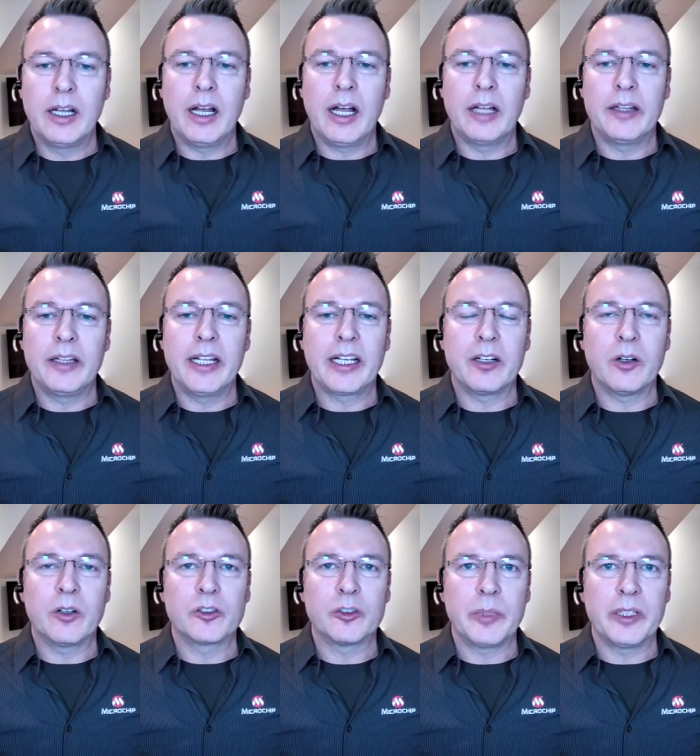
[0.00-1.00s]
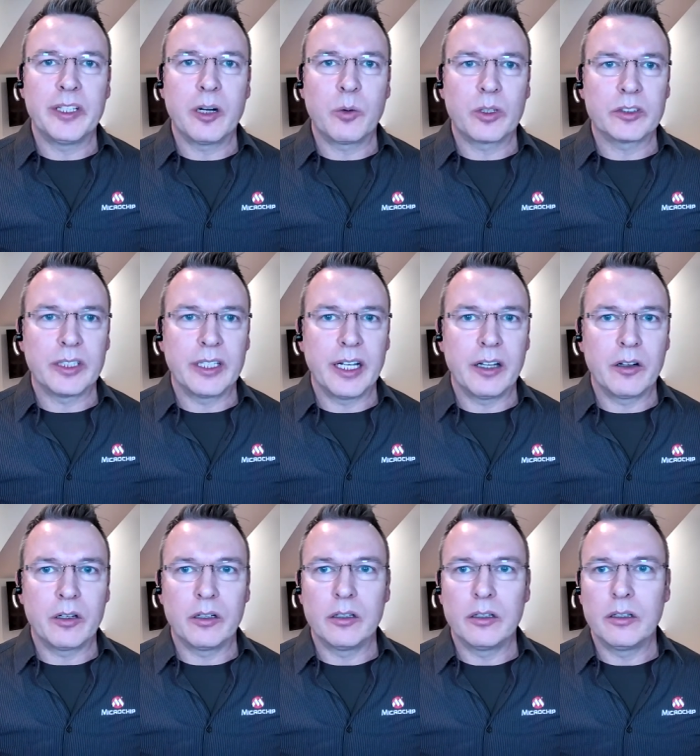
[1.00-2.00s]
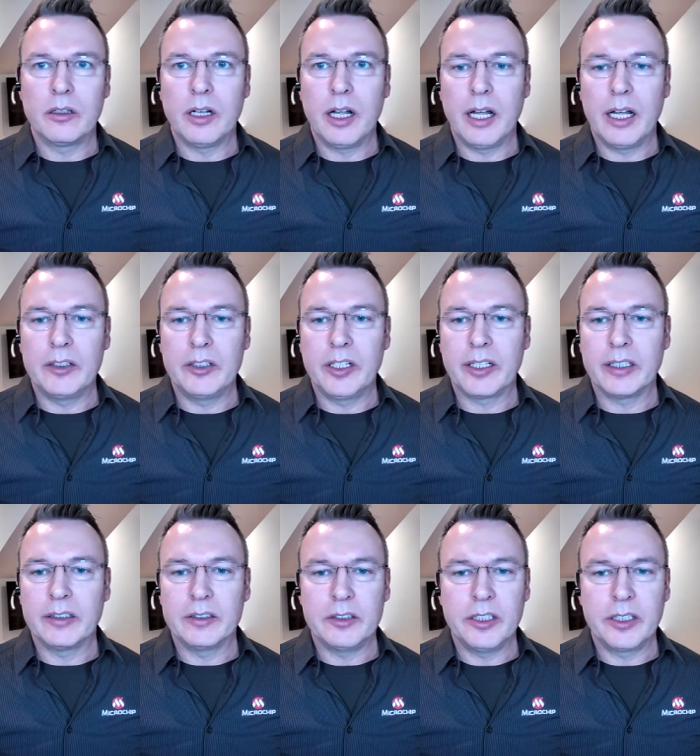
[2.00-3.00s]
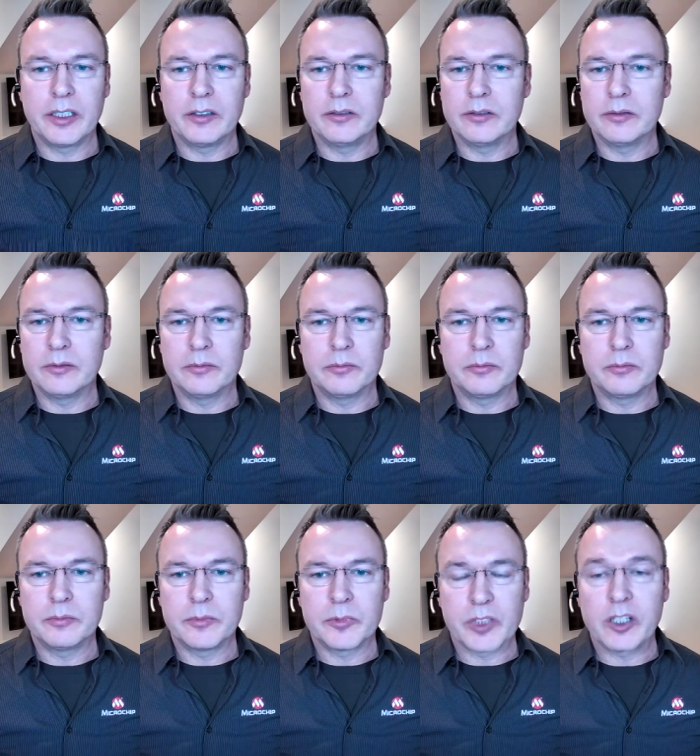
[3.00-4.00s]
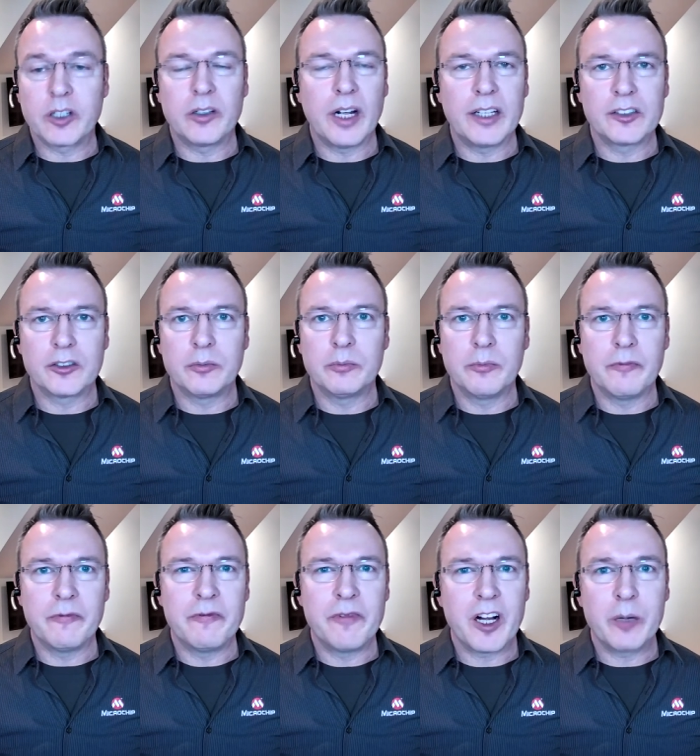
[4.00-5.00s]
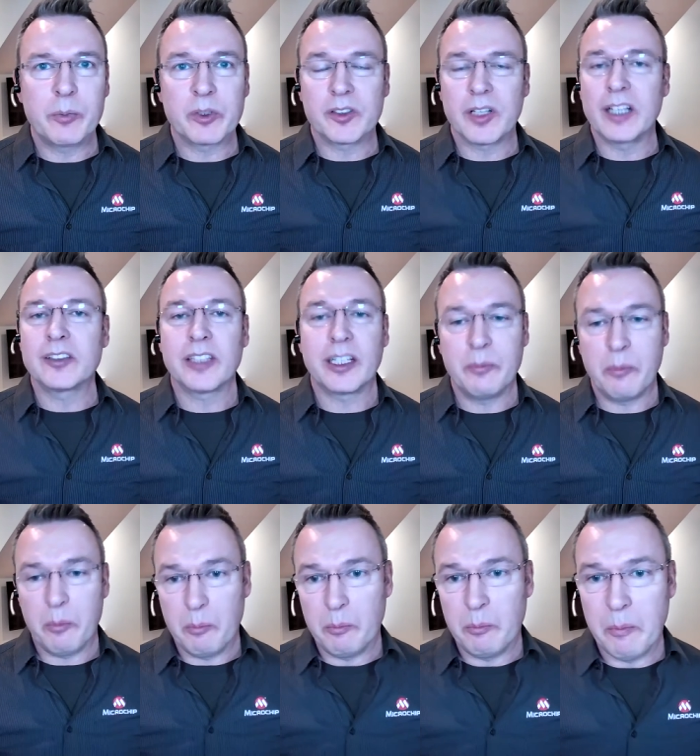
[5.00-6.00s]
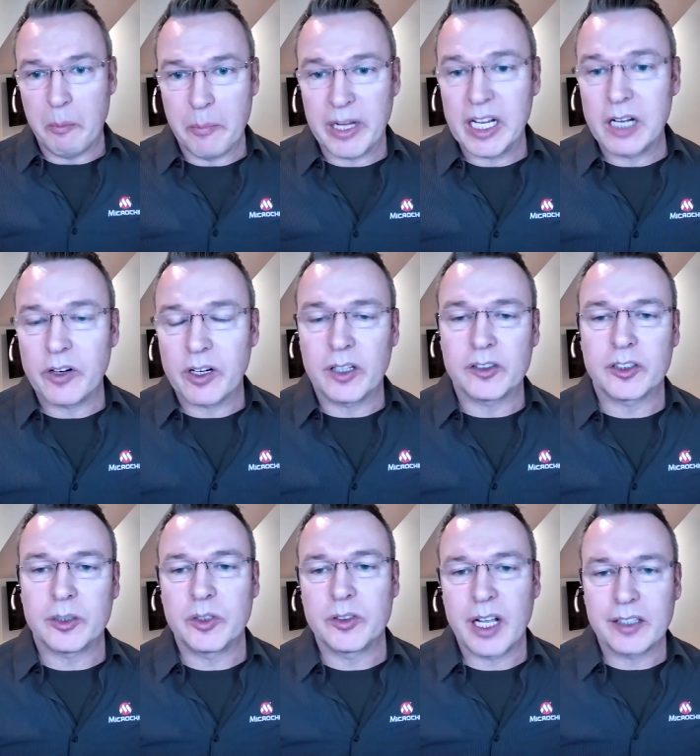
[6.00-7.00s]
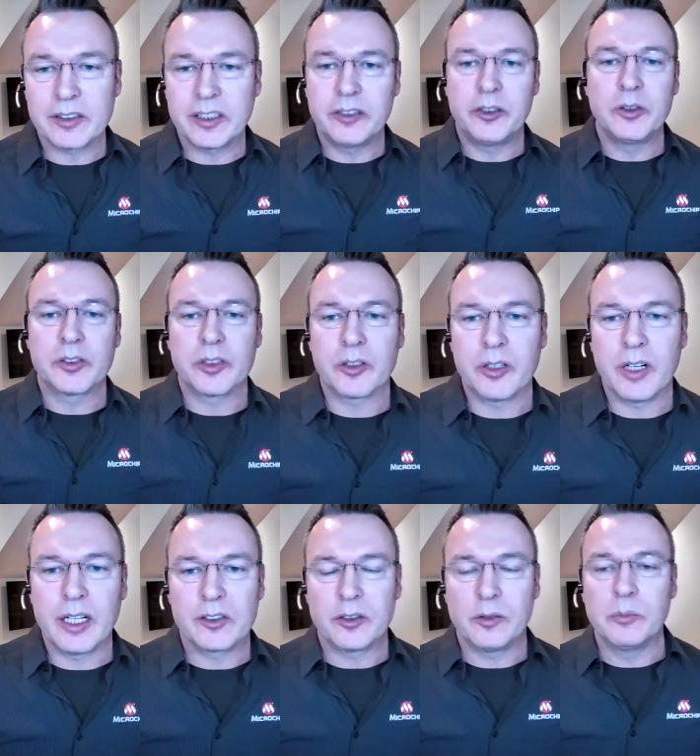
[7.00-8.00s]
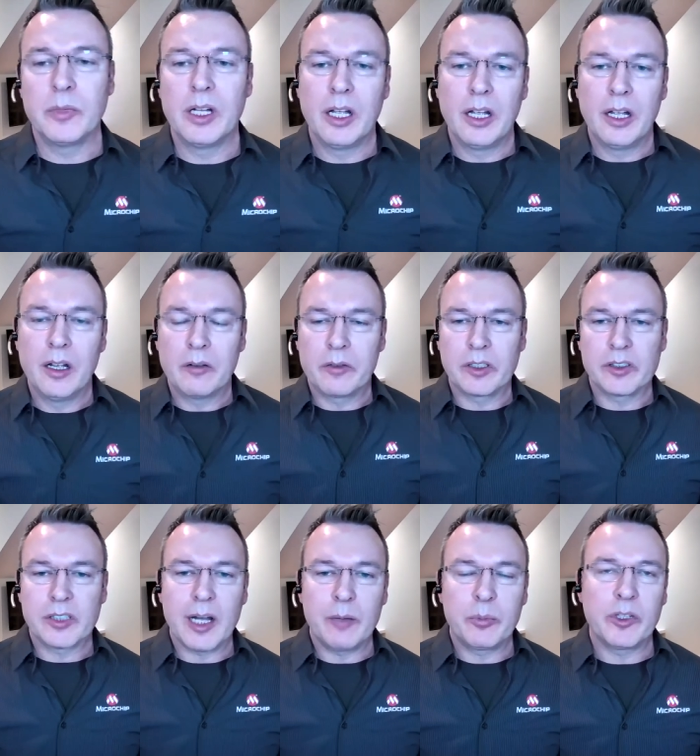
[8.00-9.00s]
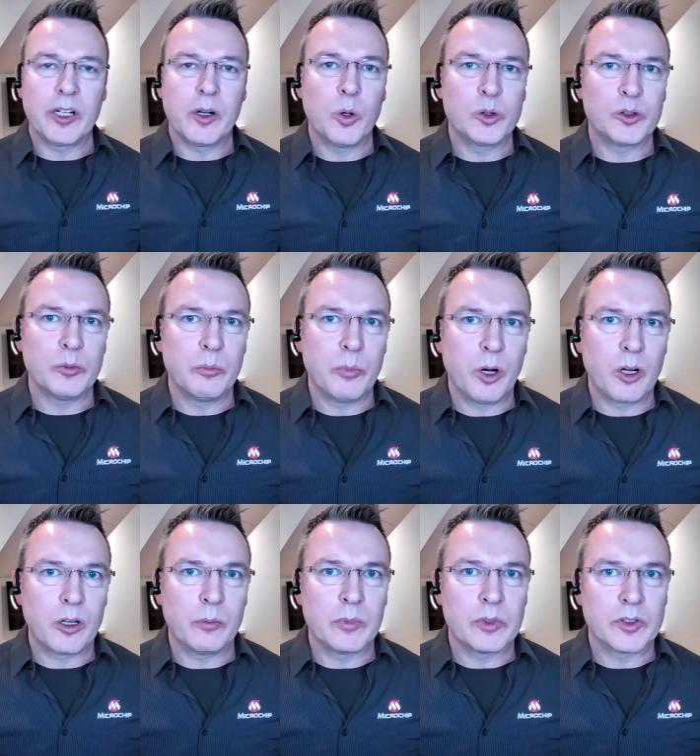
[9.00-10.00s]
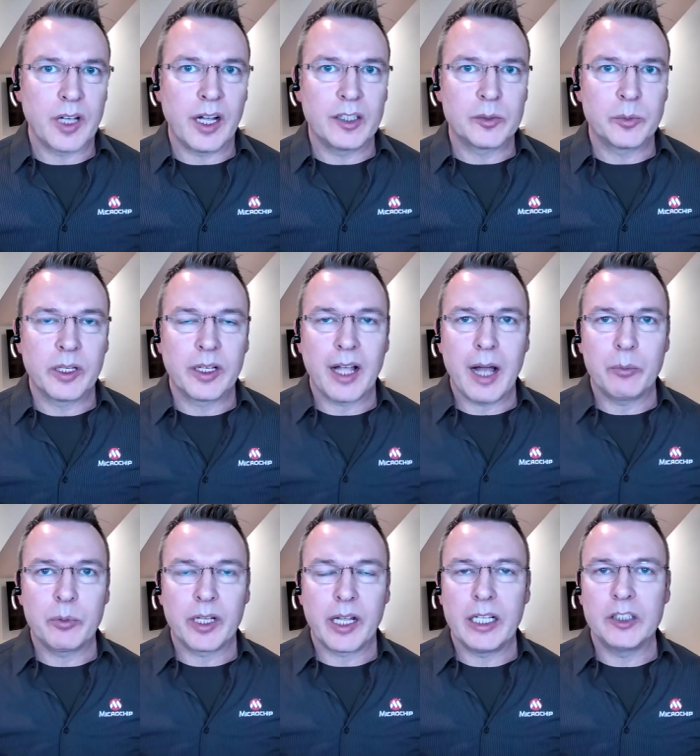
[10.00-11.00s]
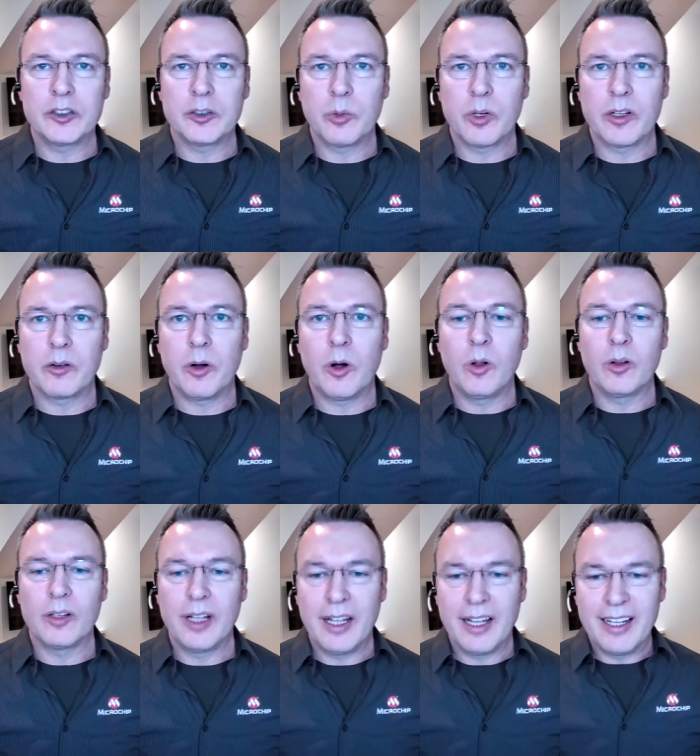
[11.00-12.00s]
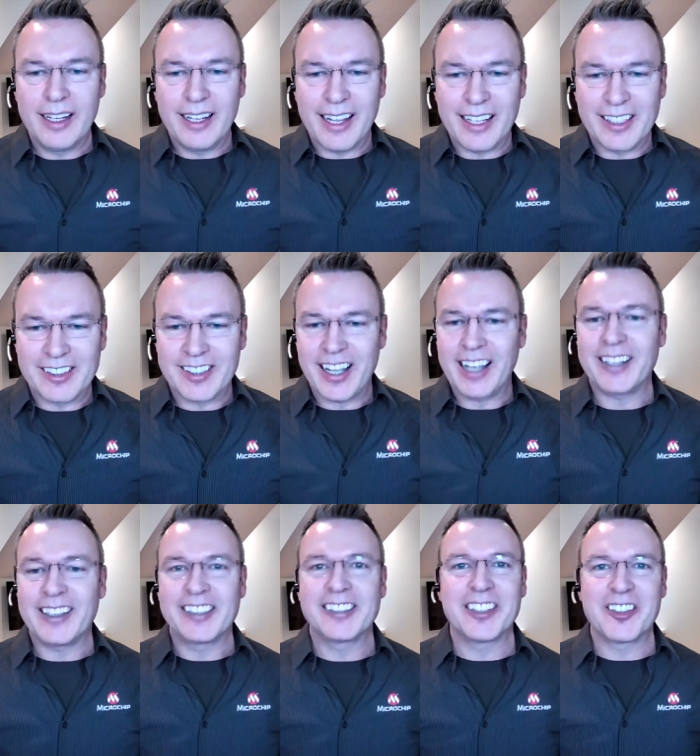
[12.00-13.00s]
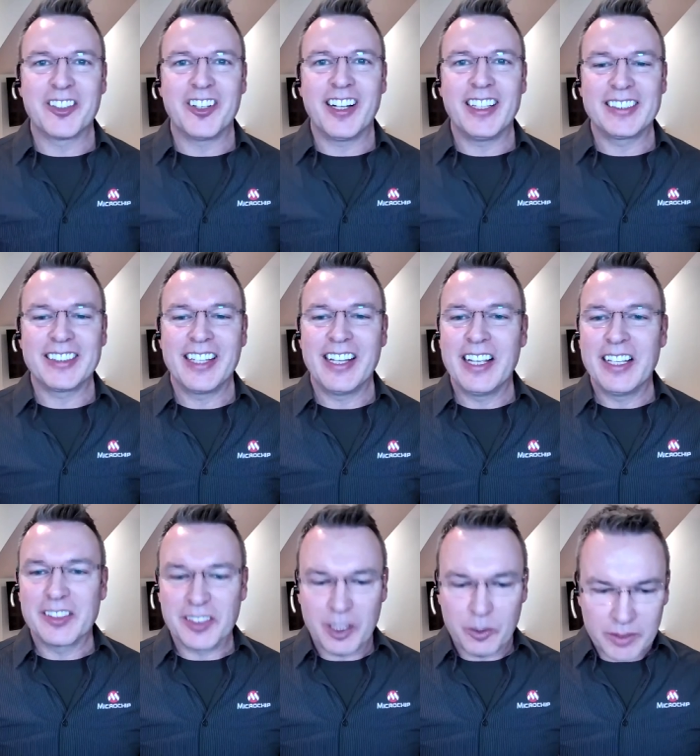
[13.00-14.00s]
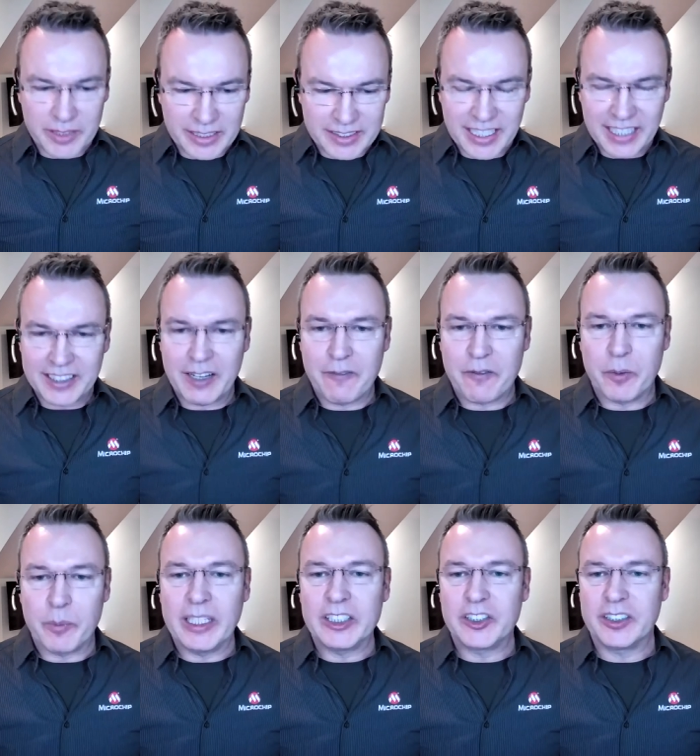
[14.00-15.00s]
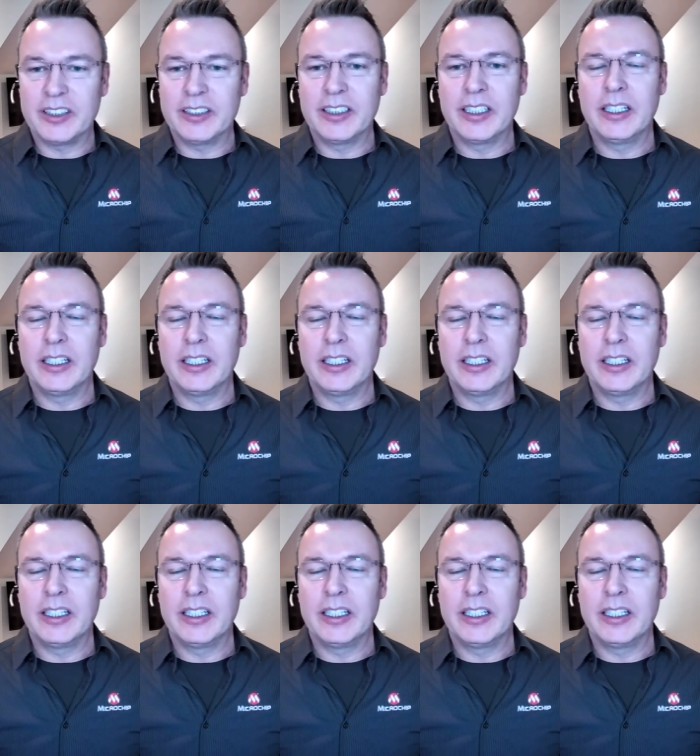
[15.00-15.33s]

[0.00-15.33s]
and they can also be networked together, and you can you can synchronize them very precisely. And many of our customers actually do synchronize them. For example, the ocean bottom seismic application where they're all exactly synchronized, so that when they take the information,